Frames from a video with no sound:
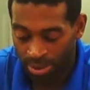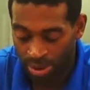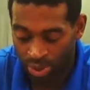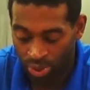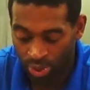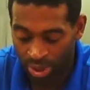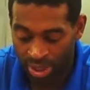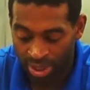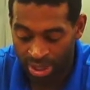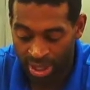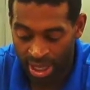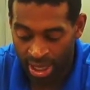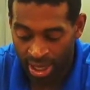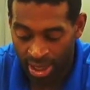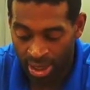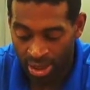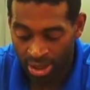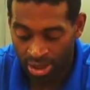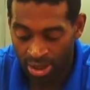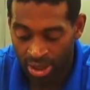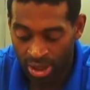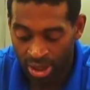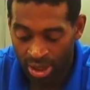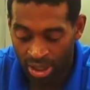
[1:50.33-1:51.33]
Between
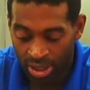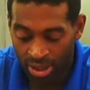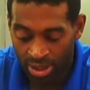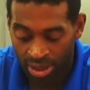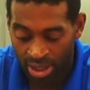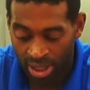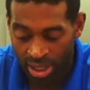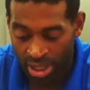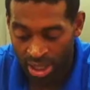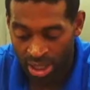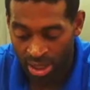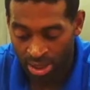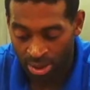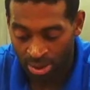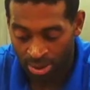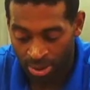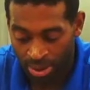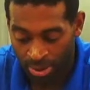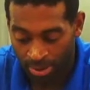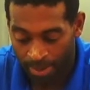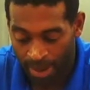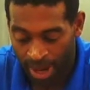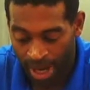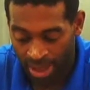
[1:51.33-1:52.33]
there, then
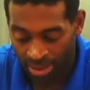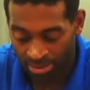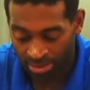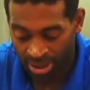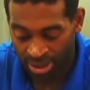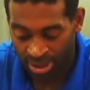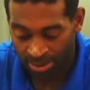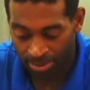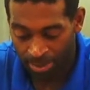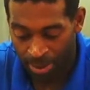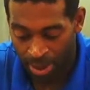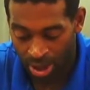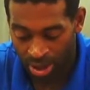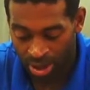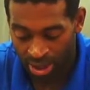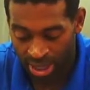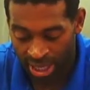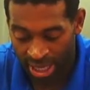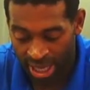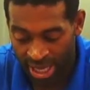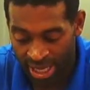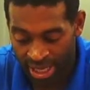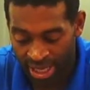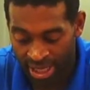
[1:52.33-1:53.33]
the bottom of the part of
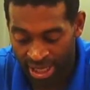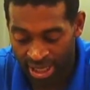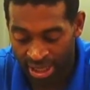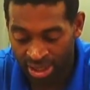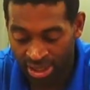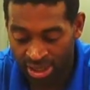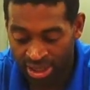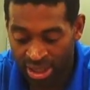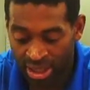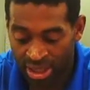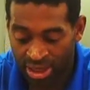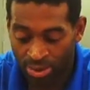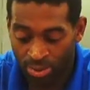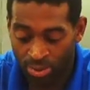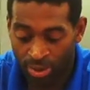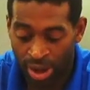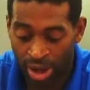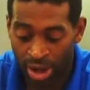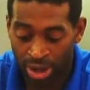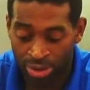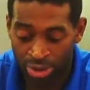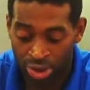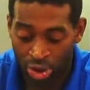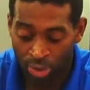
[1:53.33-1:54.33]
the hand, then
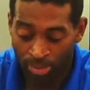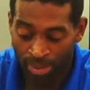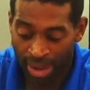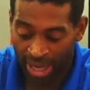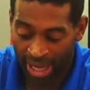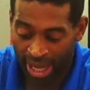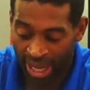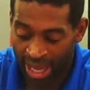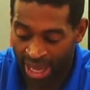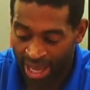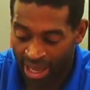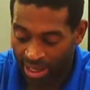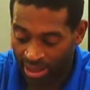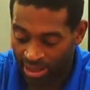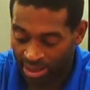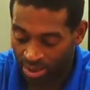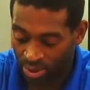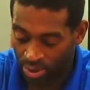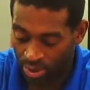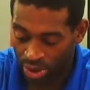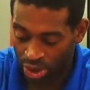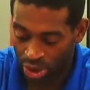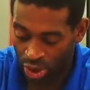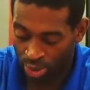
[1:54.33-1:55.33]
around, you're going to make an
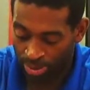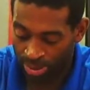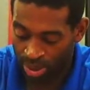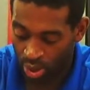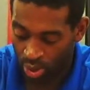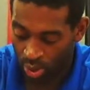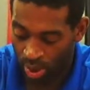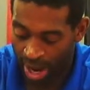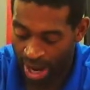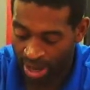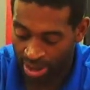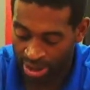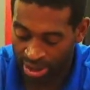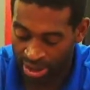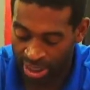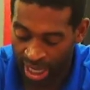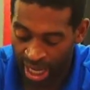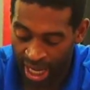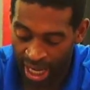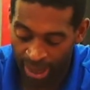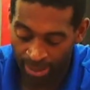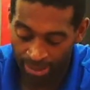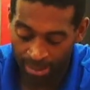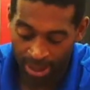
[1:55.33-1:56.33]
X, which is going to be around the
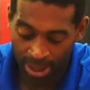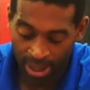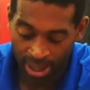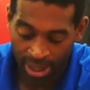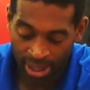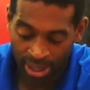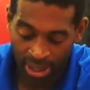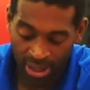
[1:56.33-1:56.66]
top,